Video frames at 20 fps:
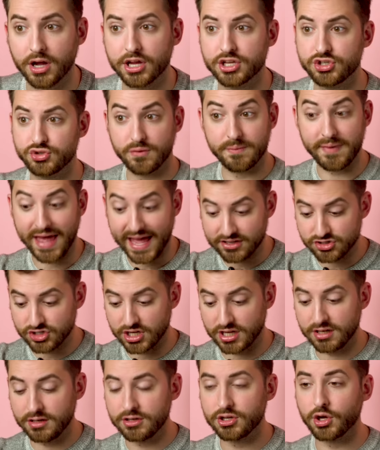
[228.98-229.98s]
Could you
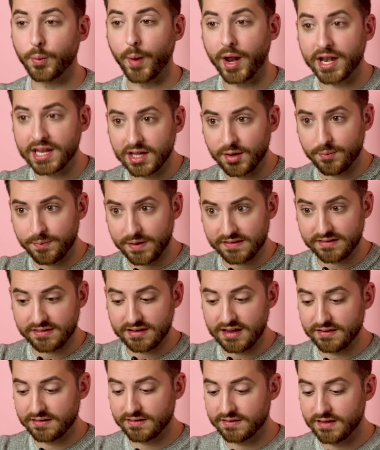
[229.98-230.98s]
imagine you're running a
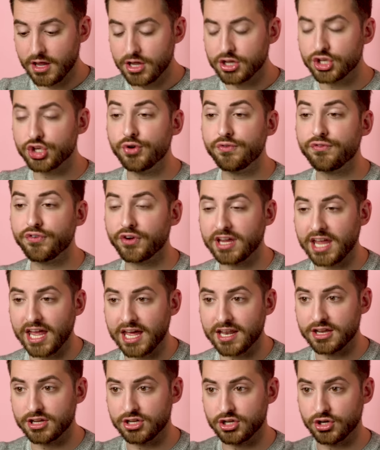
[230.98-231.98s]
business, you
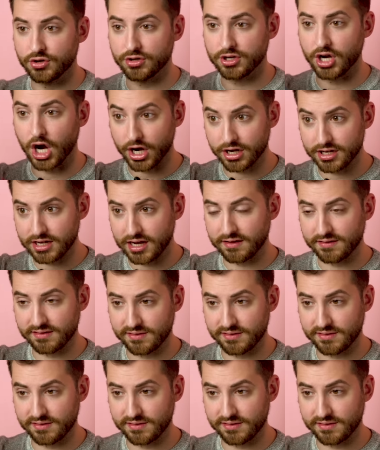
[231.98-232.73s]
forget your gardening